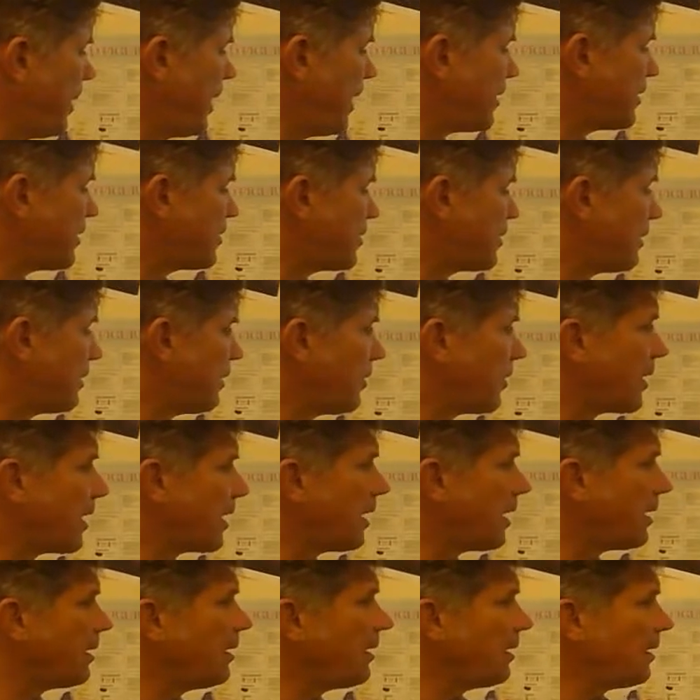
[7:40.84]
pitch,
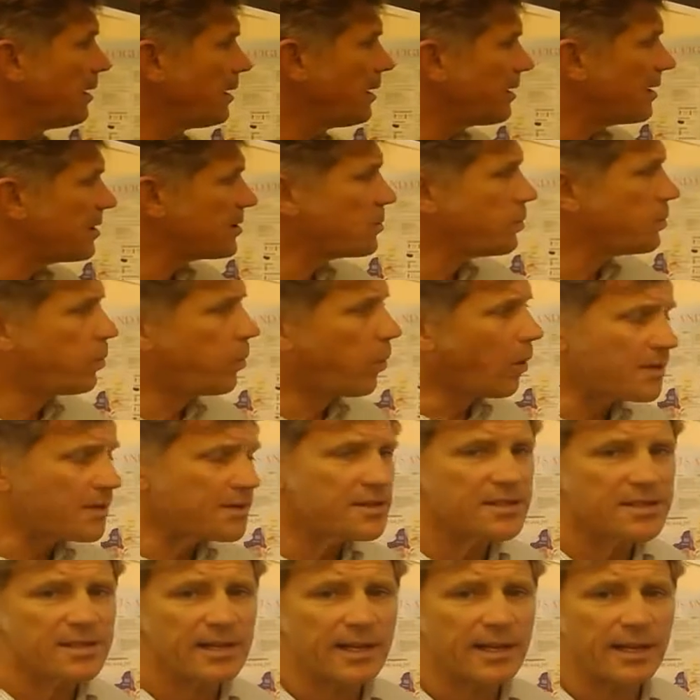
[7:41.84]
okay? There's
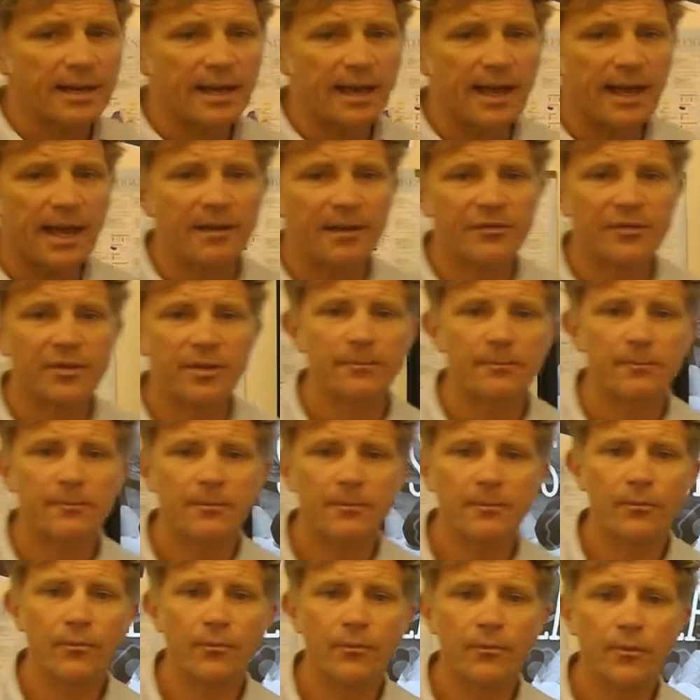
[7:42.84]
one seat left,
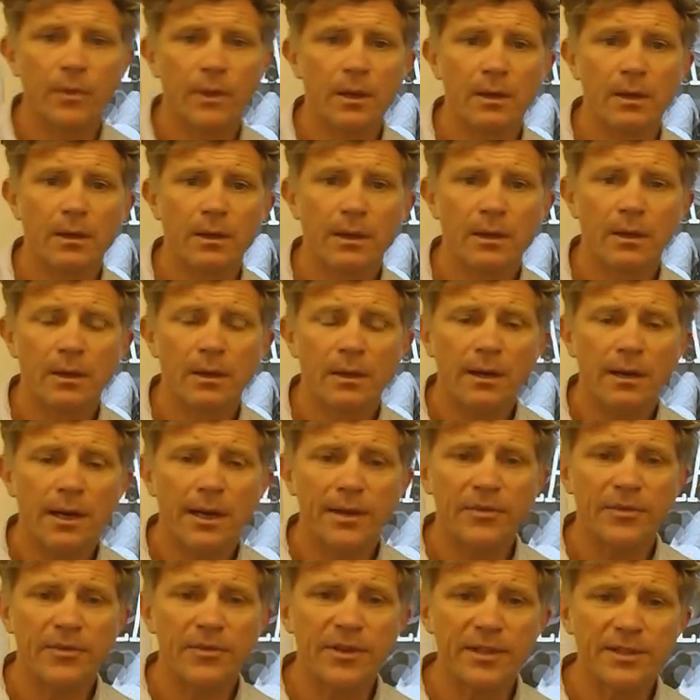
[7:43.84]

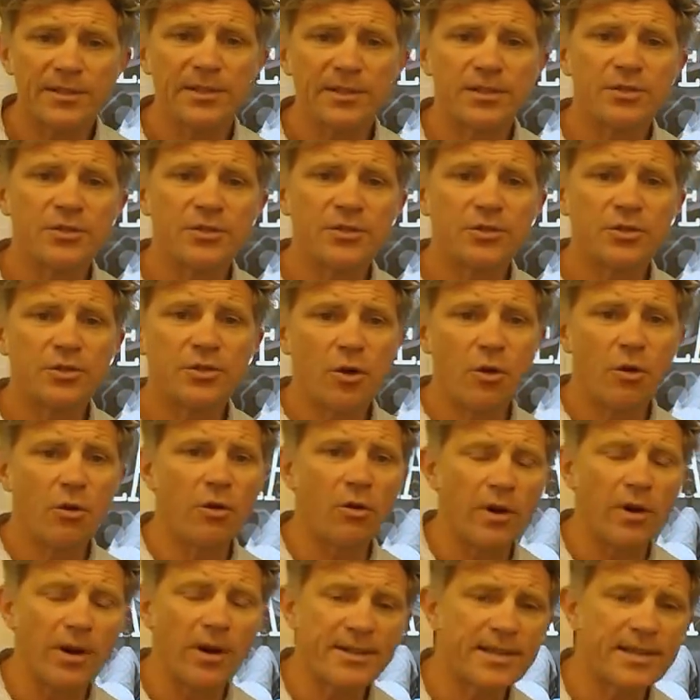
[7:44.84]
and this is your